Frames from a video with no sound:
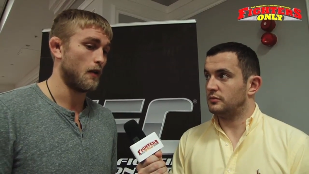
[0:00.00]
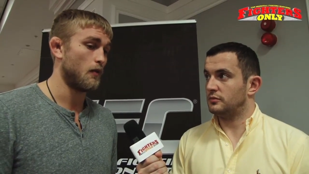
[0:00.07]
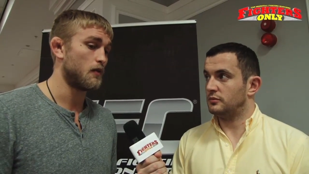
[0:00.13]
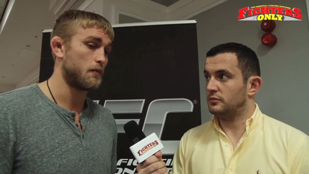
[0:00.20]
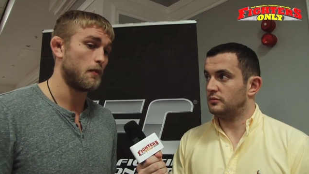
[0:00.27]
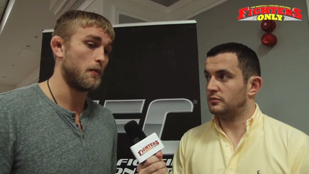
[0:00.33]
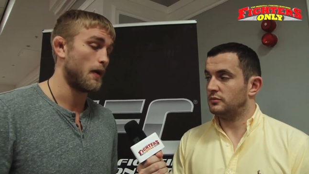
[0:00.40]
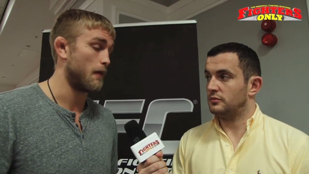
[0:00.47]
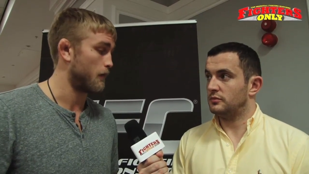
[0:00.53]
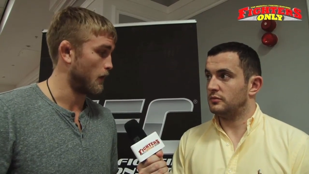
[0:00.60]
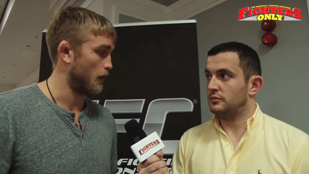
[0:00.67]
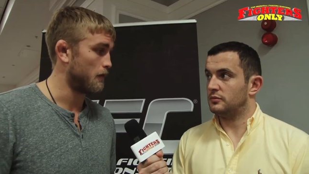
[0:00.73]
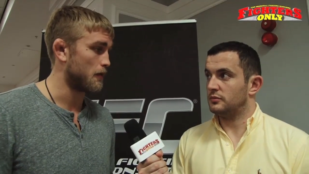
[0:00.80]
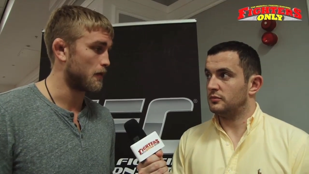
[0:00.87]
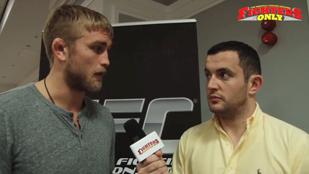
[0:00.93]
Speaker 1: I was prepared
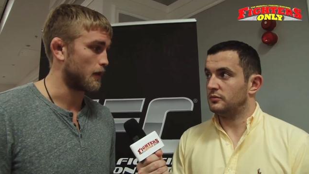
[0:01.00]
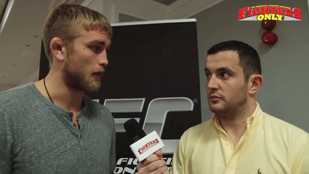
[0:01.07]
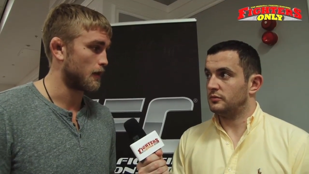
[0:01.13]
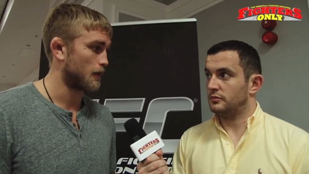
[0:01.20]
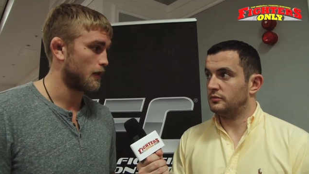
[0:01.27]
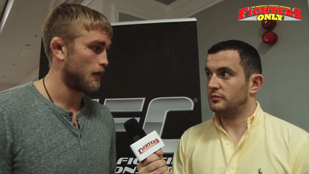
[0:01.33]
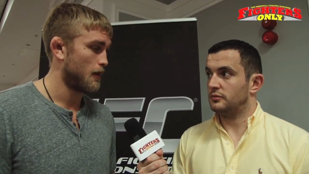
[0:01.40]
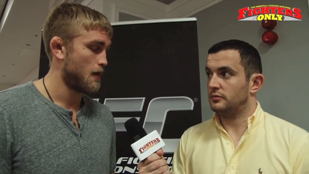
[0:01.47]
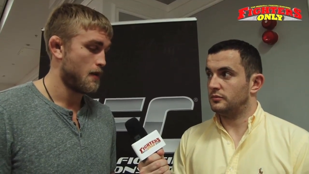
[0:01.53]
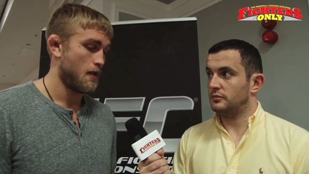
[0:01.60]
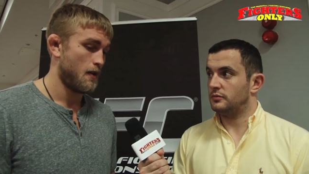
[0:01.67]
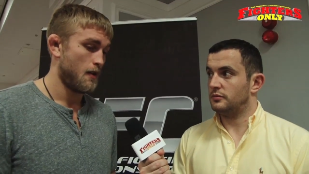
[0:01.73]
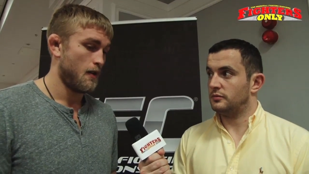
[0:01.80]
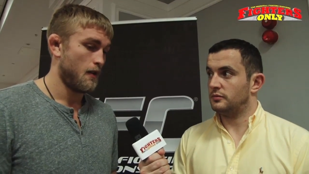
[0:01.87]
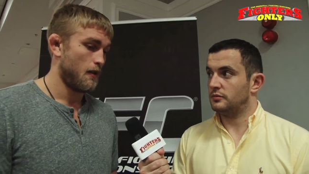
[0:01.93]
for everything.
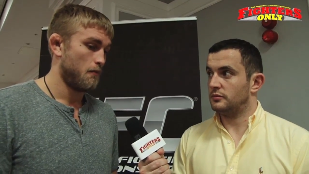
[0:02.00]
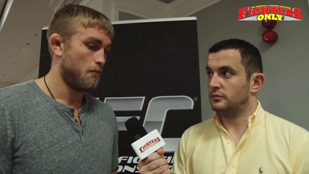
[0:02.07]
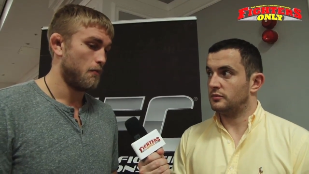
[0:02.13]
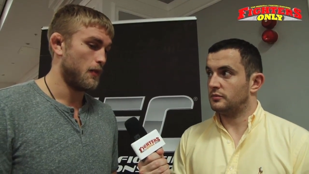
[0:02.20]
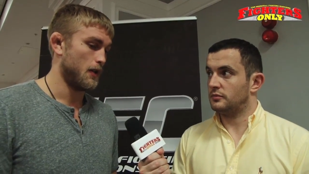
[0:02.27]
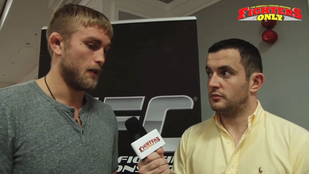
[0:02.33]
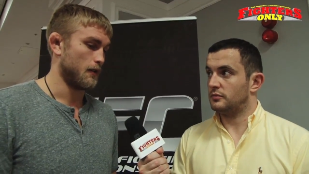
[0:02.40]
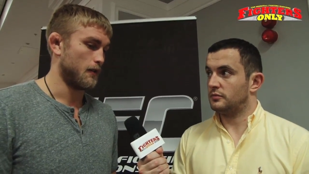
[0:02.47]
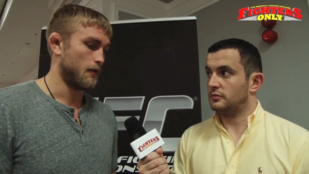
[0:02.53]
But